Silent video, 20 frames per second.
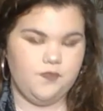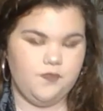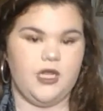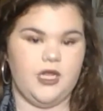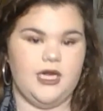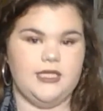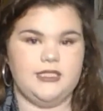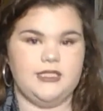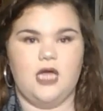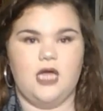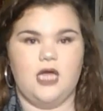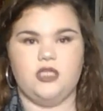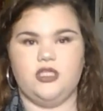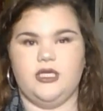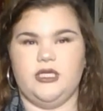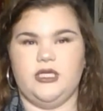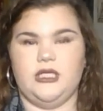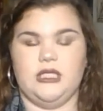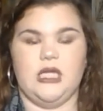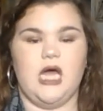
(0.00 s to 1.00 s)
it
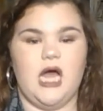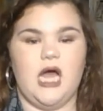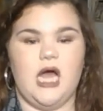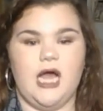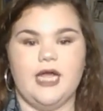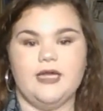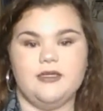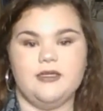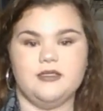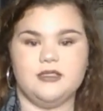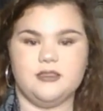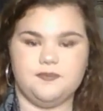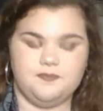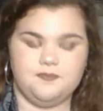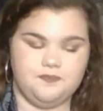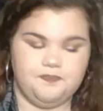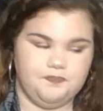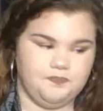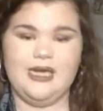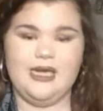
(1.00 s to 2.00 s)
exaggerated lines,
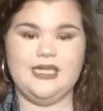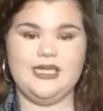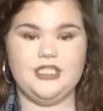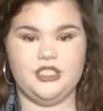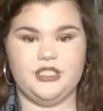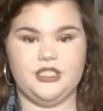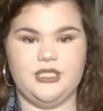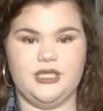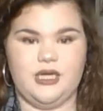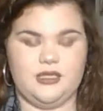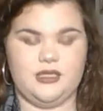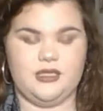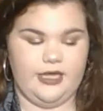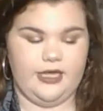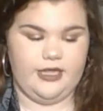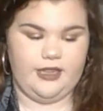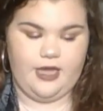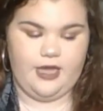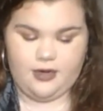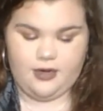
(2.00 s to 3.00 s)
and I just did not
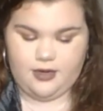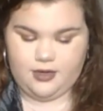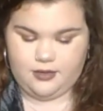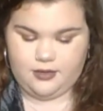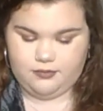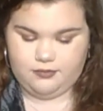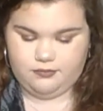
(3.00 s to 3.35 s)
like that.